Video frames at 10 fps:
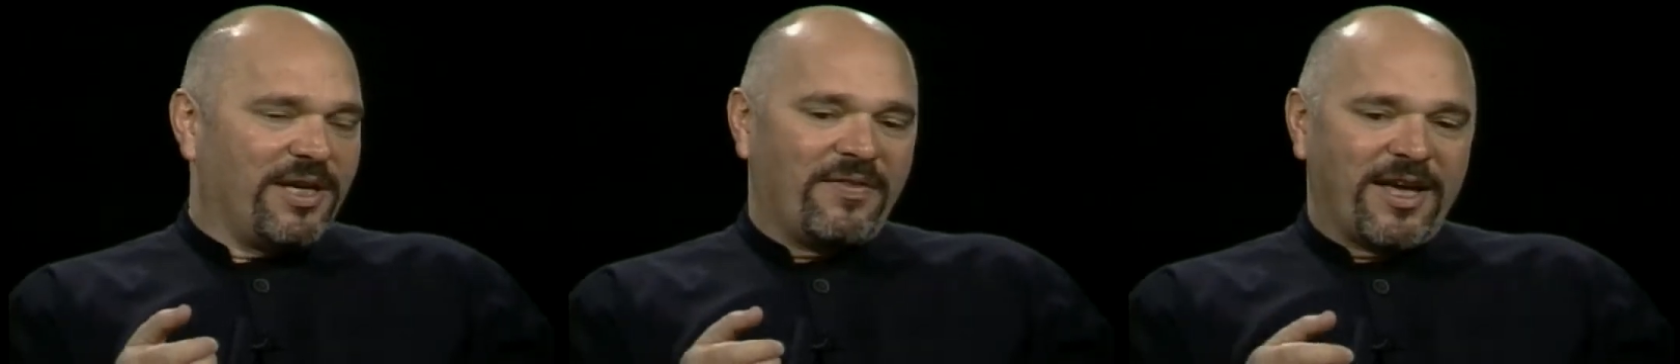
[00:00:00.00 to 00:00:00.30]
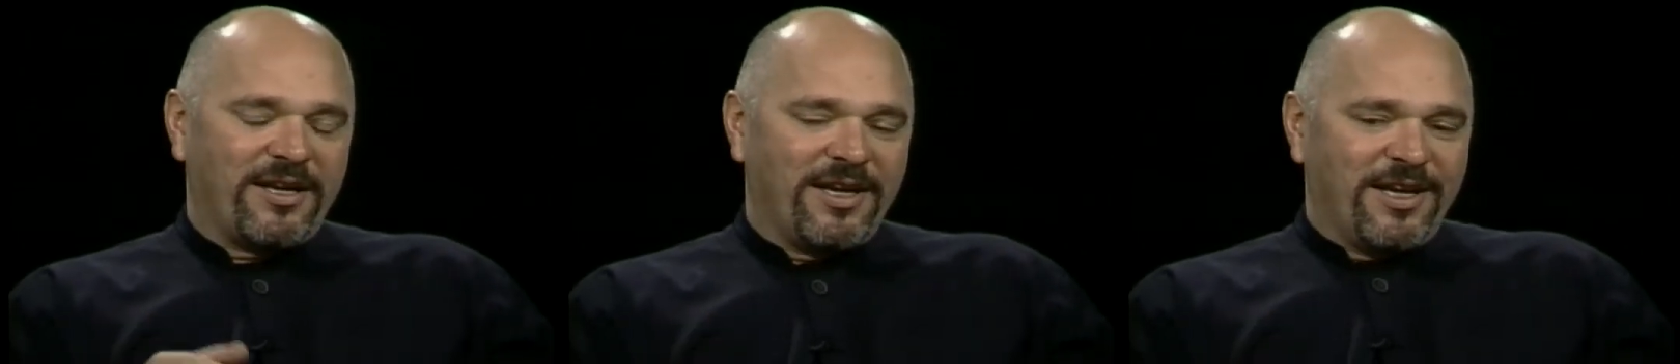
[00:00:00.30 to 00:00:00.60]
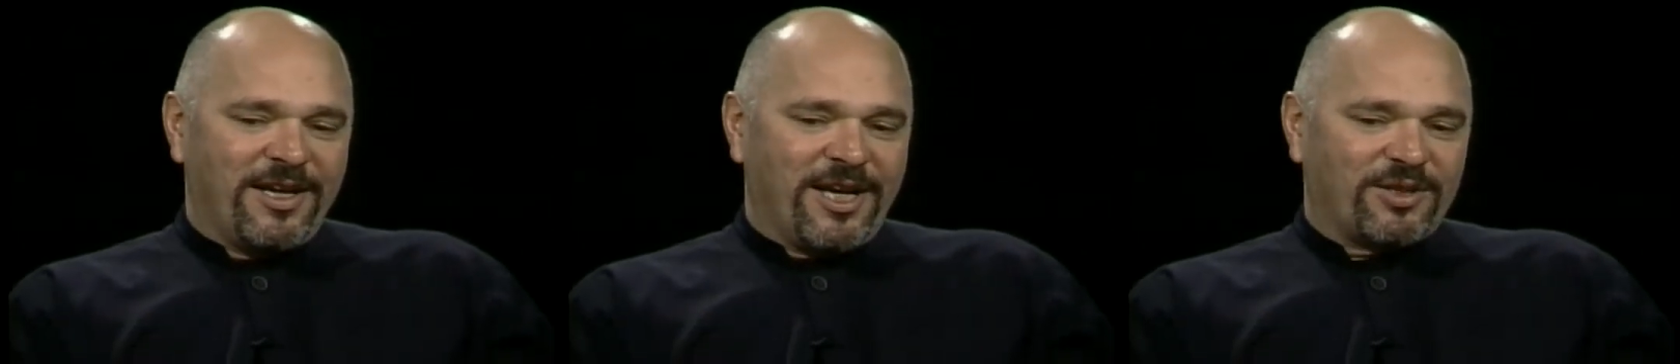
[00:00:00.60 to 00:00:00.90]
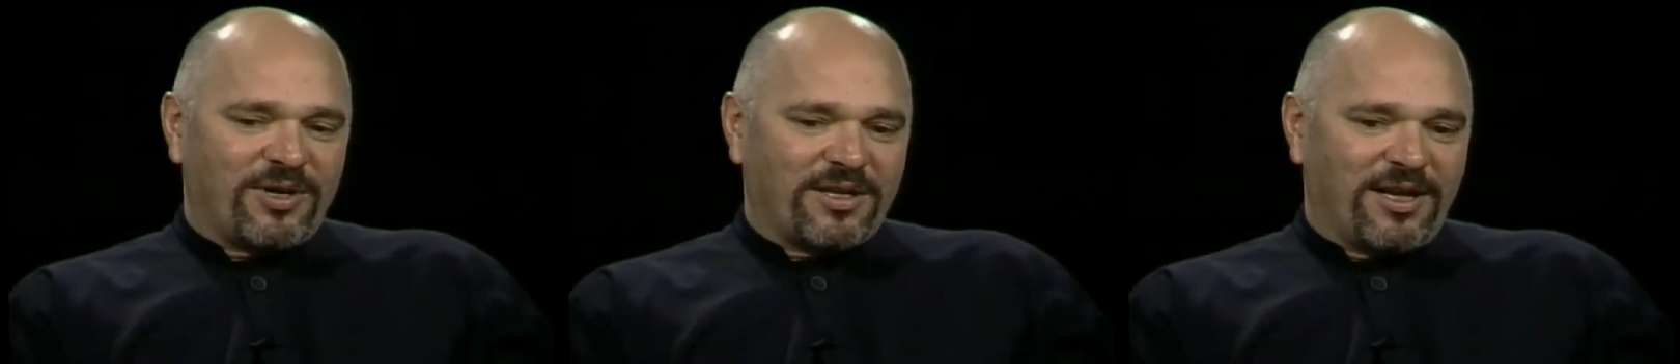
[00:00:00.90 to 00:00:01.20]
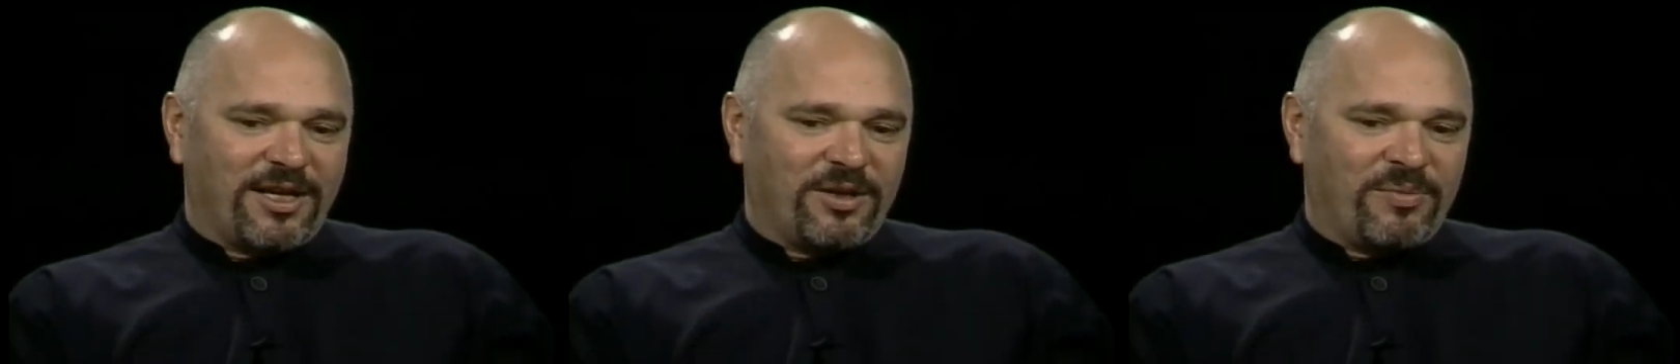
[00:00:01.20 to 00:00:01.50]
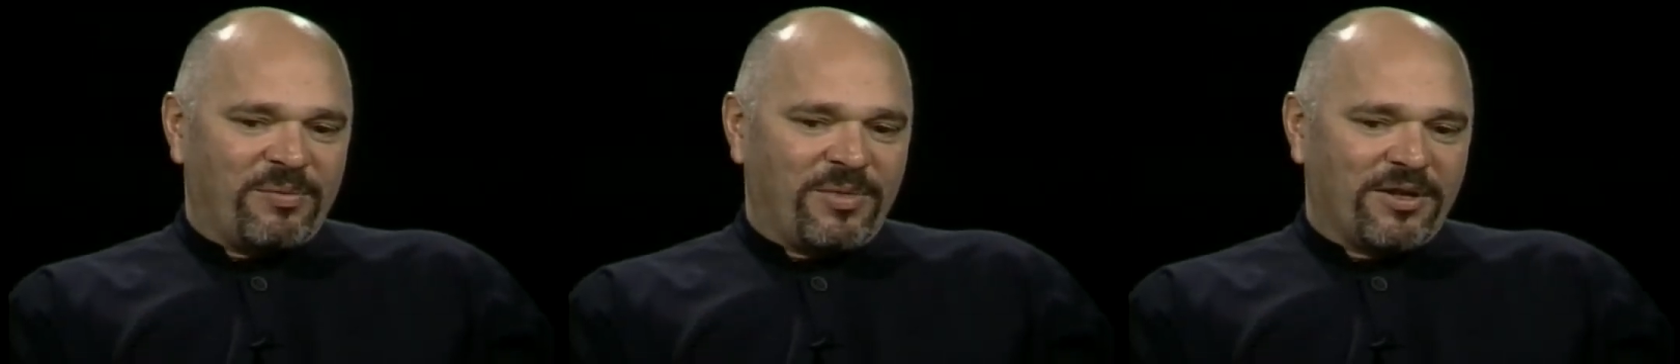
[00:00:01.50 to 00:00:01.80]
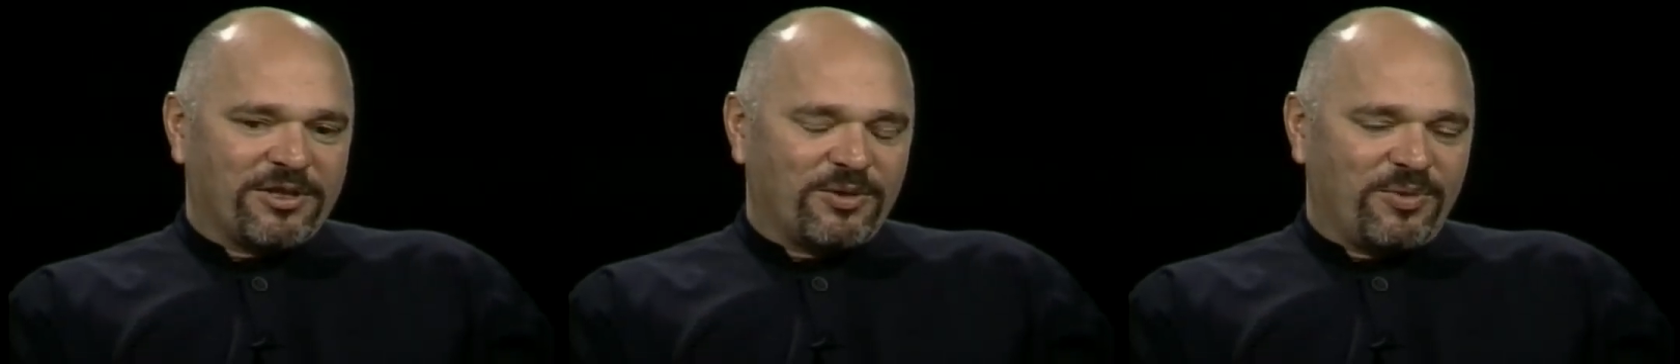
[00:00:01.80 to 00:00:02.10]
And then it's rather like, you know, my
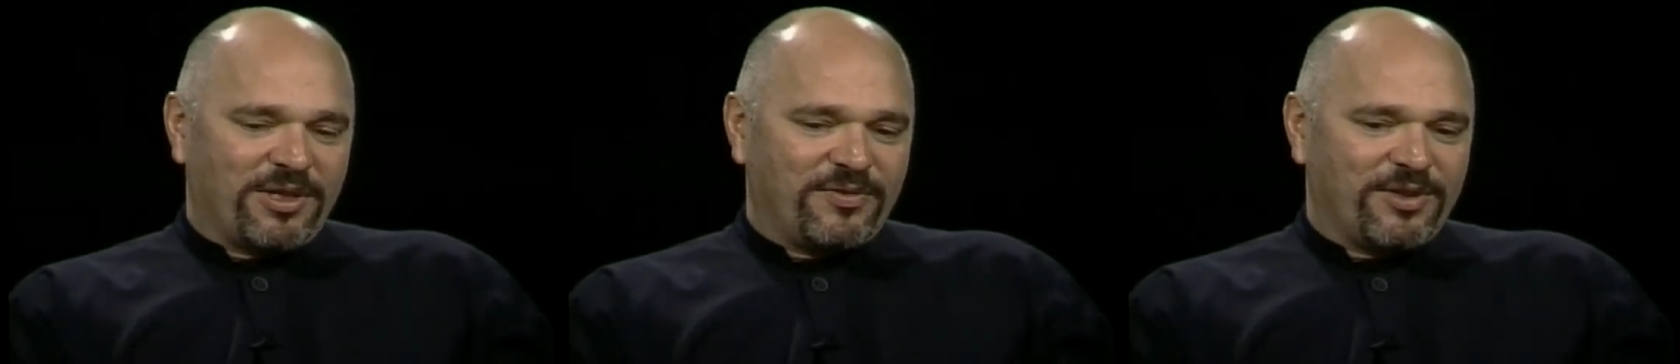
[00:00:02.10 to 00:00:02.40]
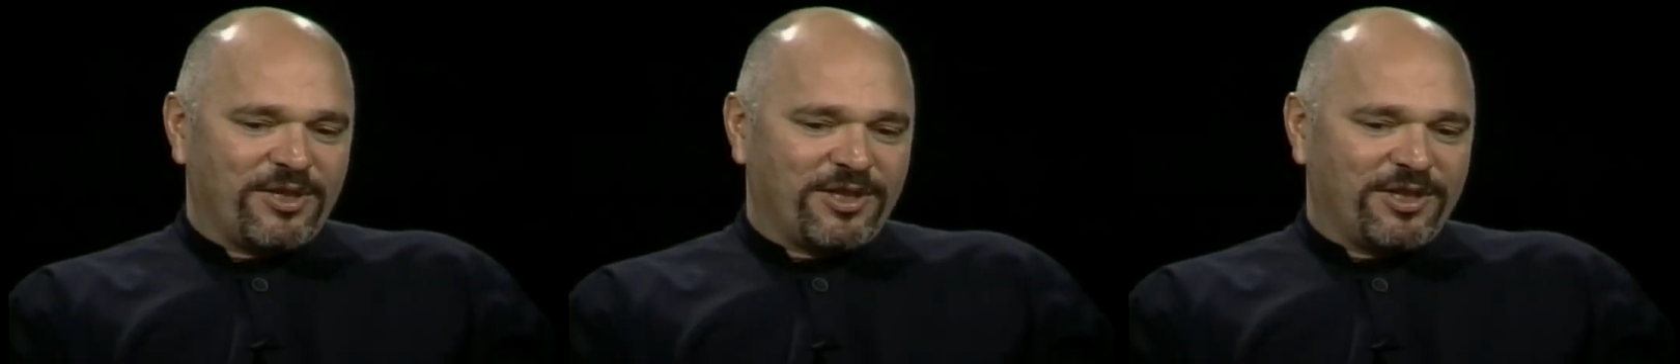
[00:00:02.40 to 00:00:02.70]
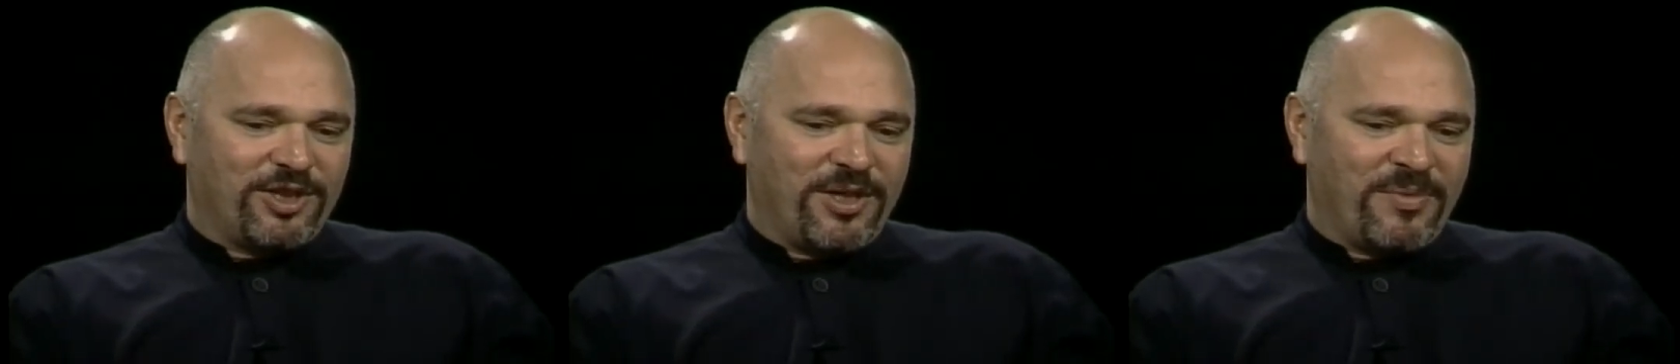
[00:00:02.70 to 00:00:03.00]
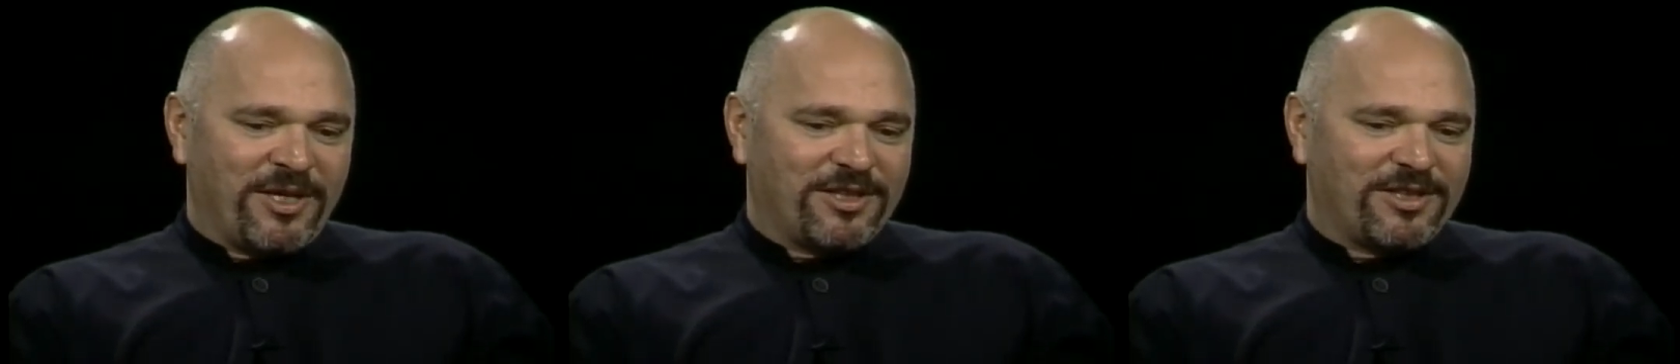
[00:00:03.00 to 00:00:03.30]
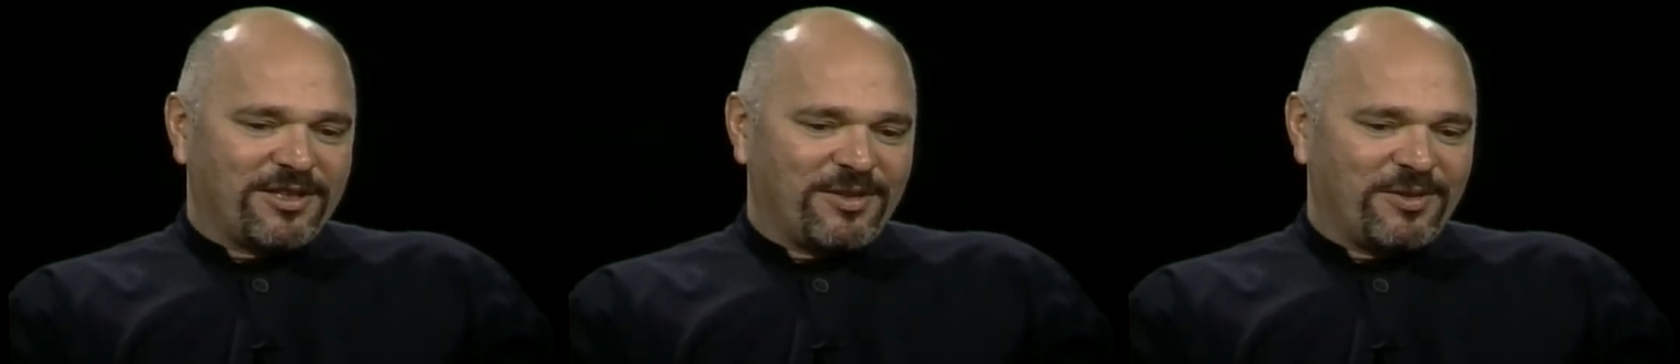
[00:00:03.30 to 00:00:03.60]
mother's a wonderful cook, and she makes